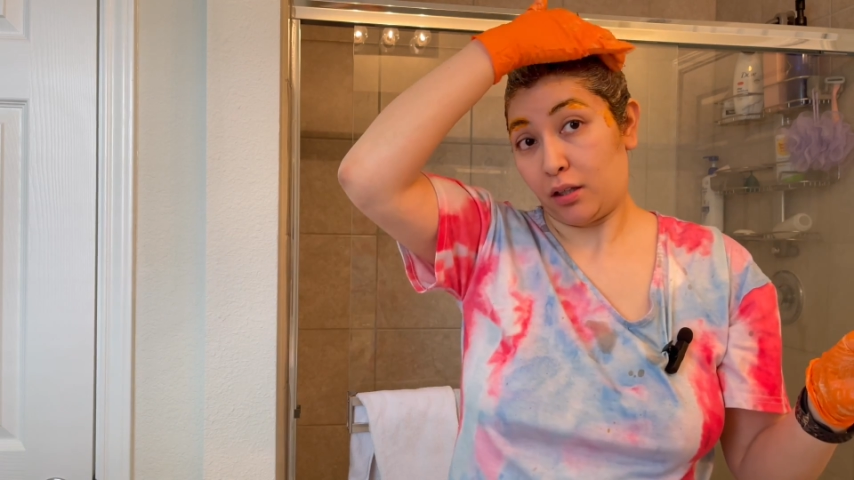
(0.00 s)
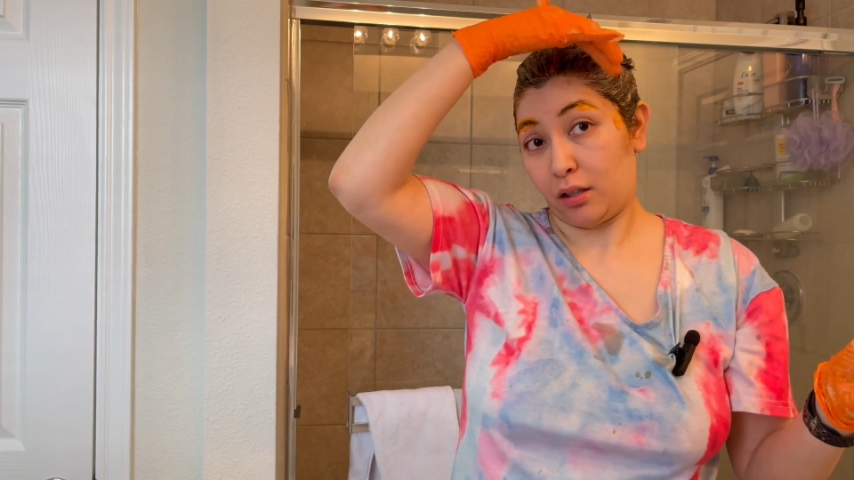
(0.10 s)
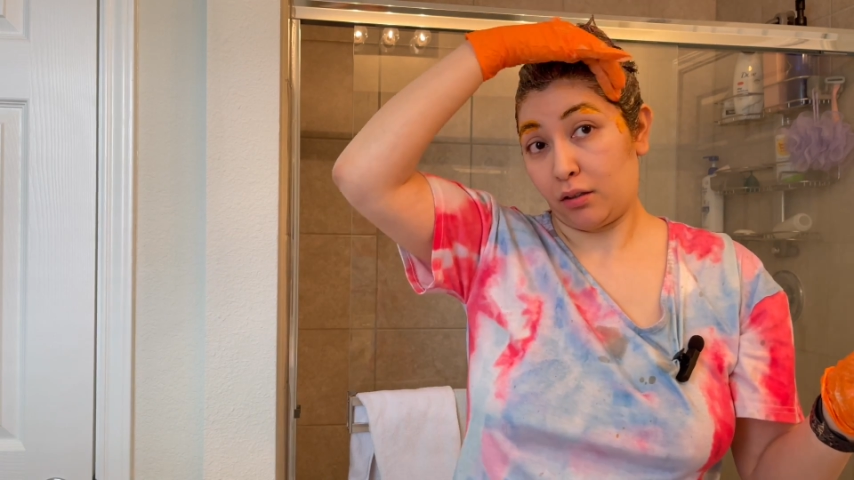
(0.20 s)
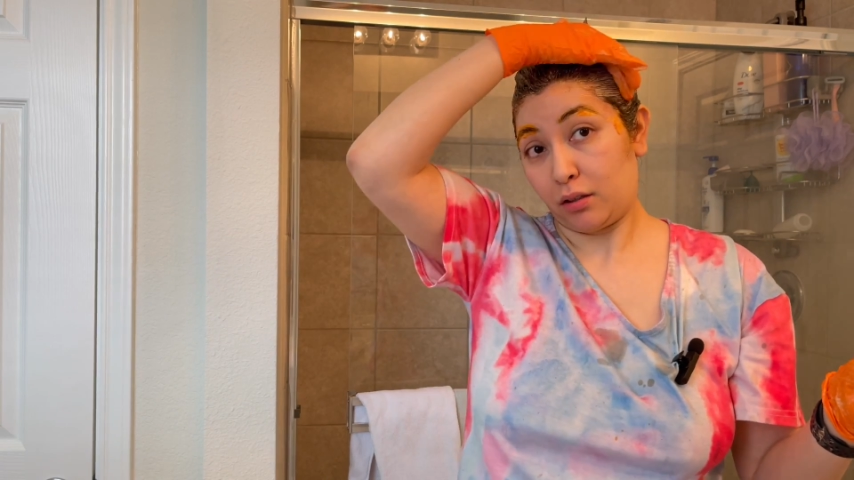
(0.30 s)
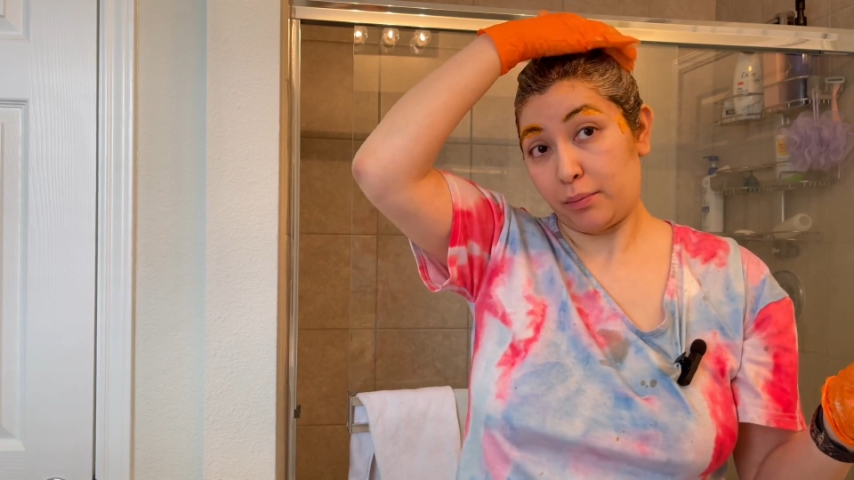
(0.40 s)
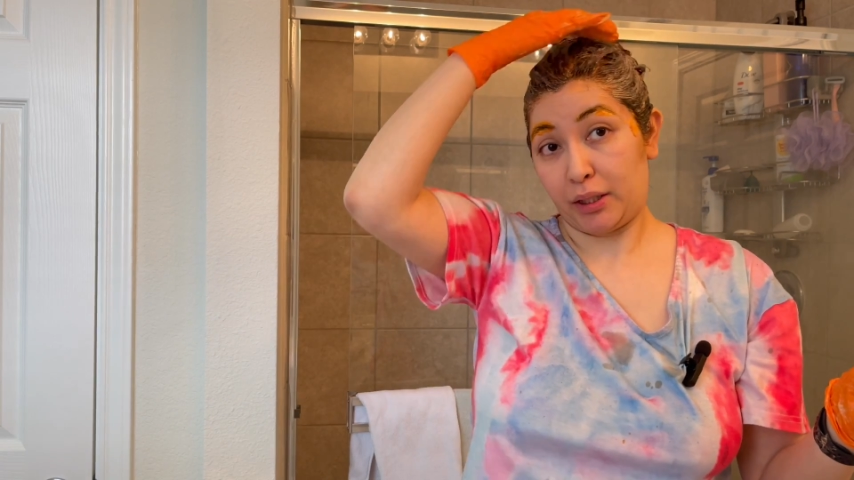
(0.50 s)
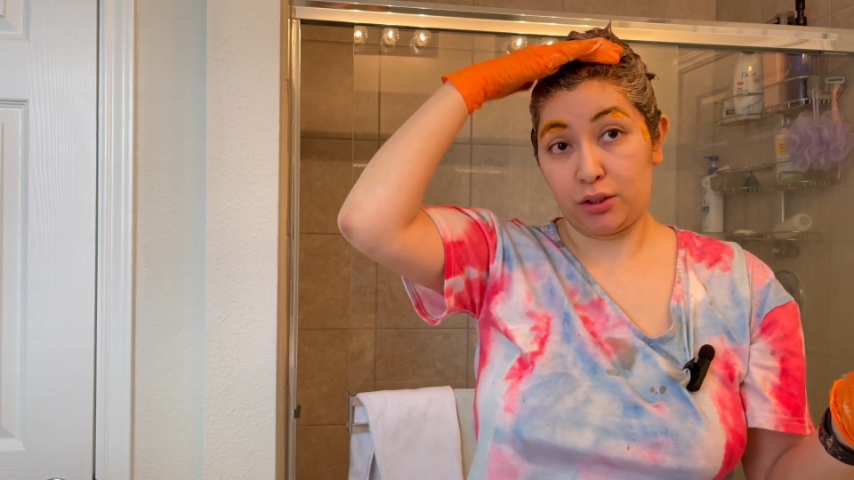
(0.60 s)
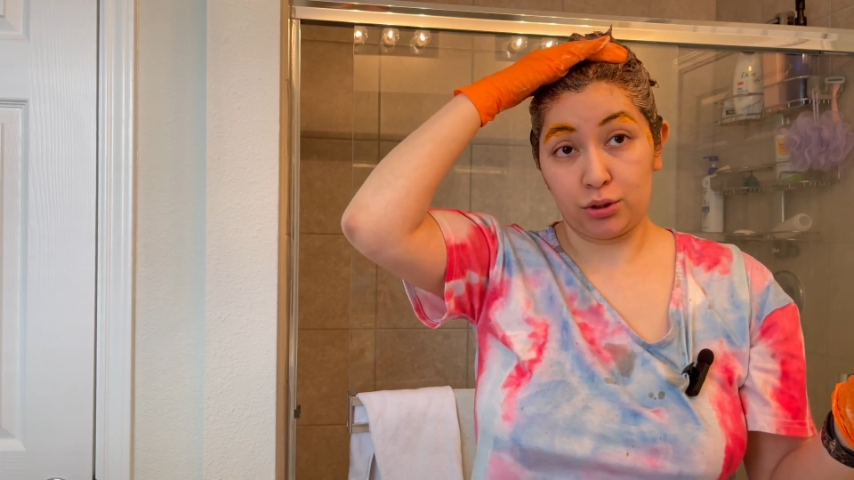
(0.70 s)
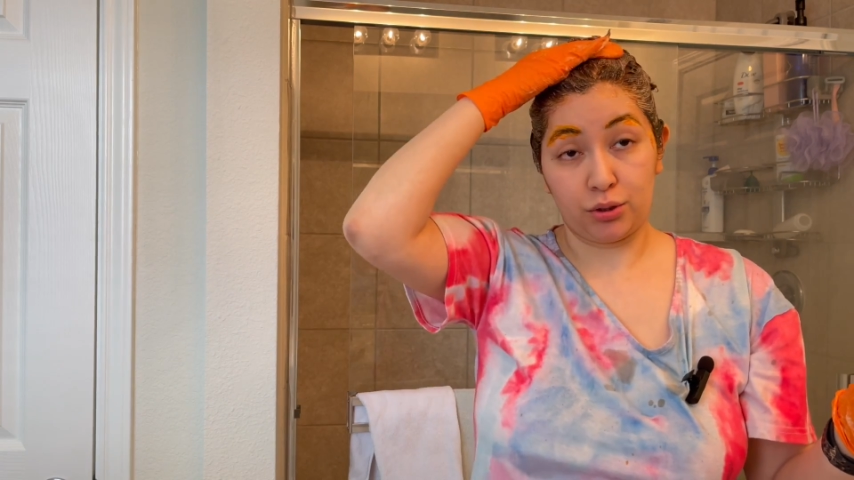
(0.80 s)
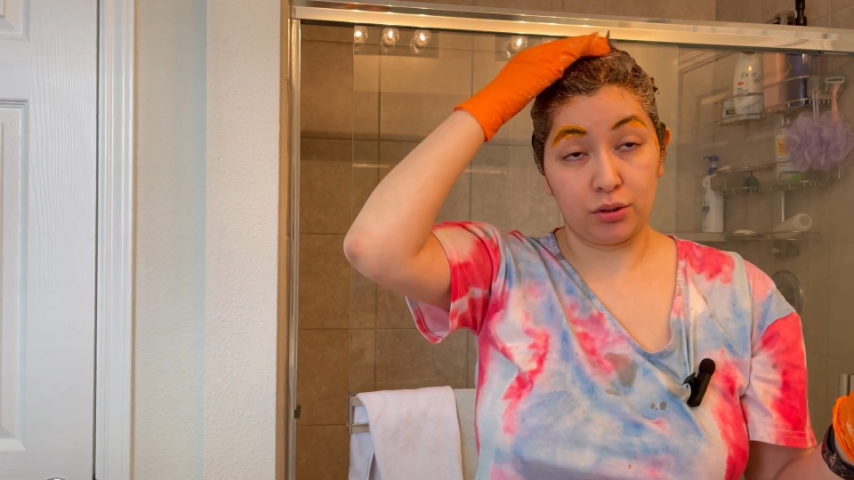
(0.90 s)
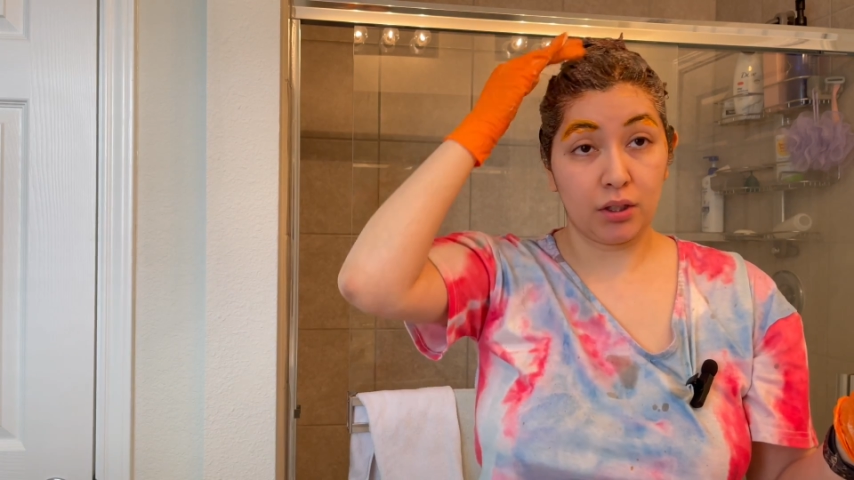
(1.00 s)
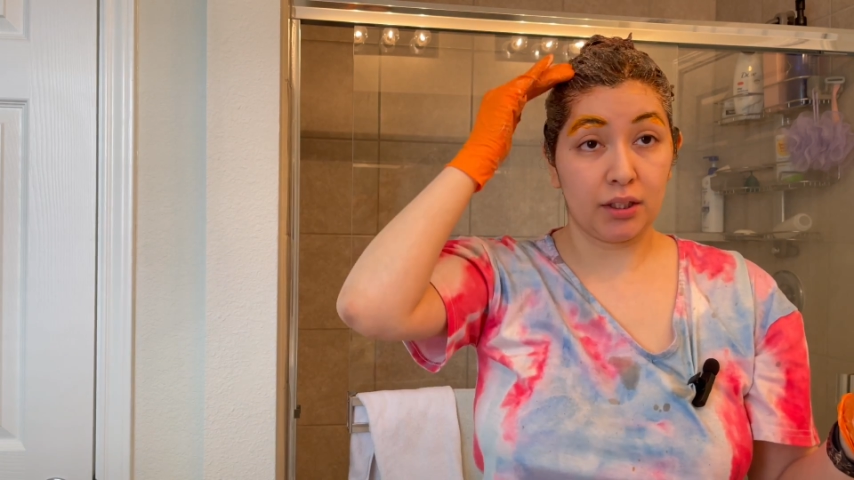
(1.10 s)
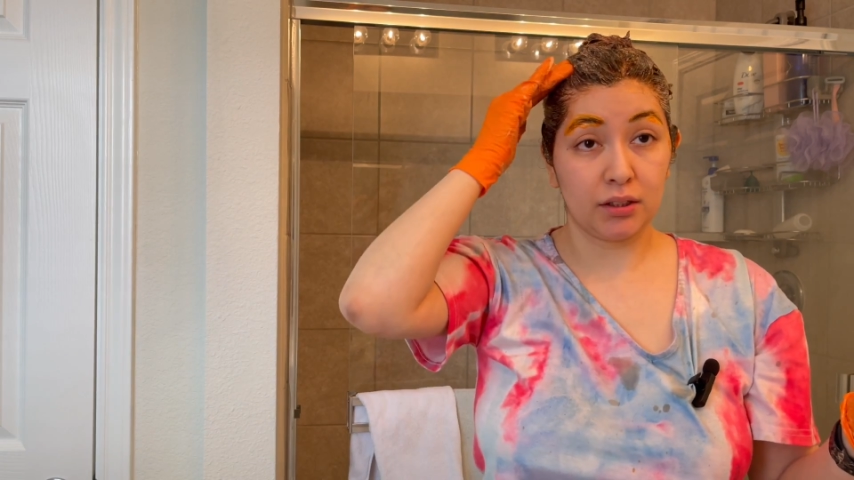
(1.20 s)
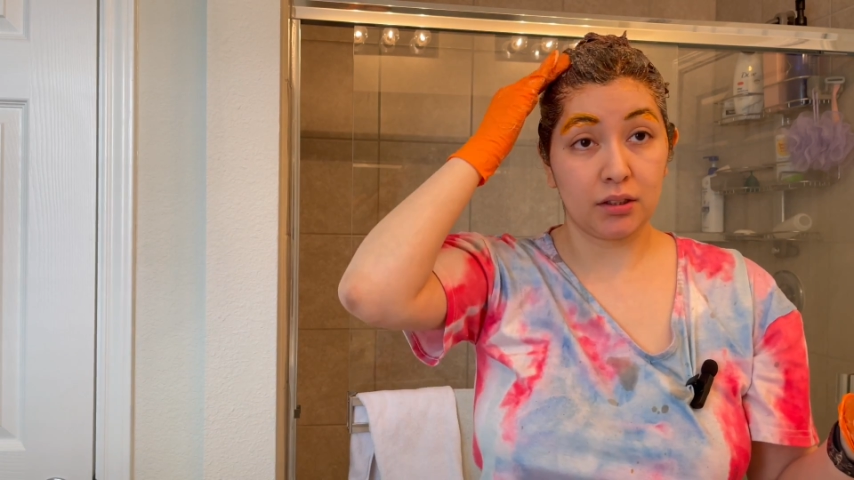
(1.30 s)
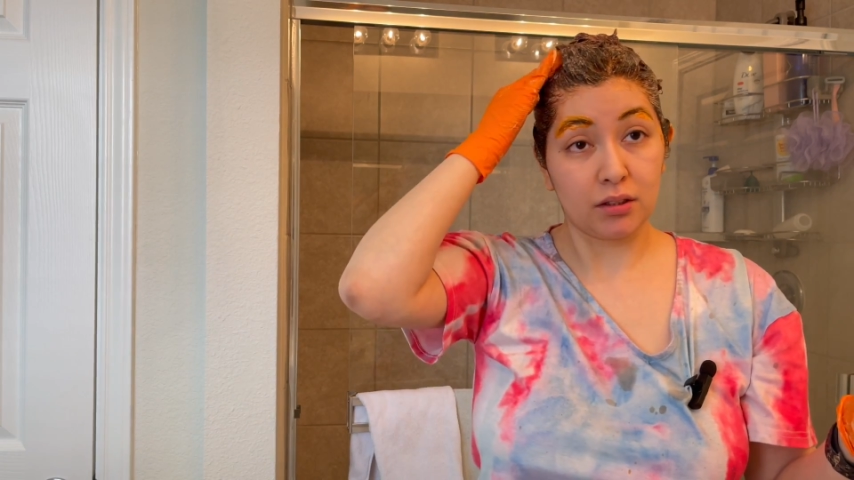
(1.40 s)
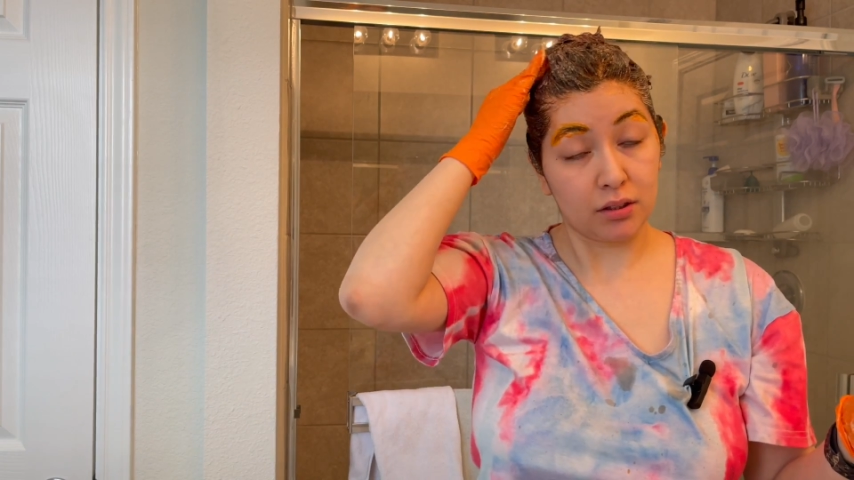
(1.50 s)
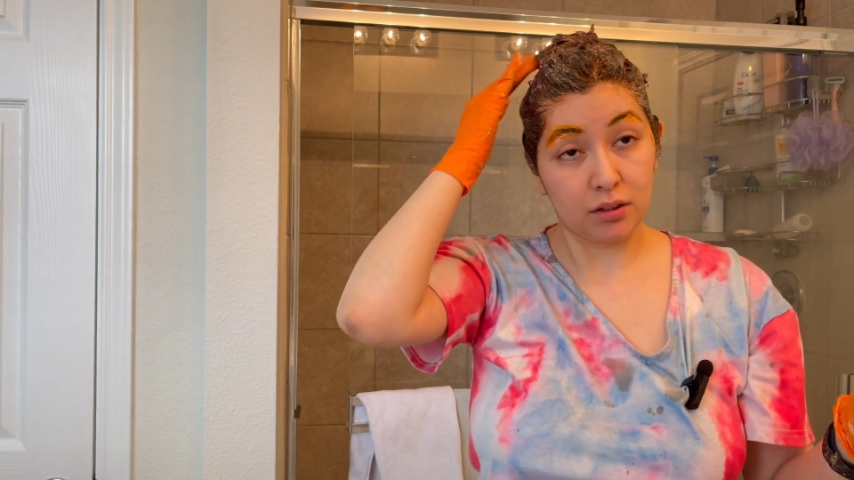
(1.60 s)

then I'll come back and show you guys.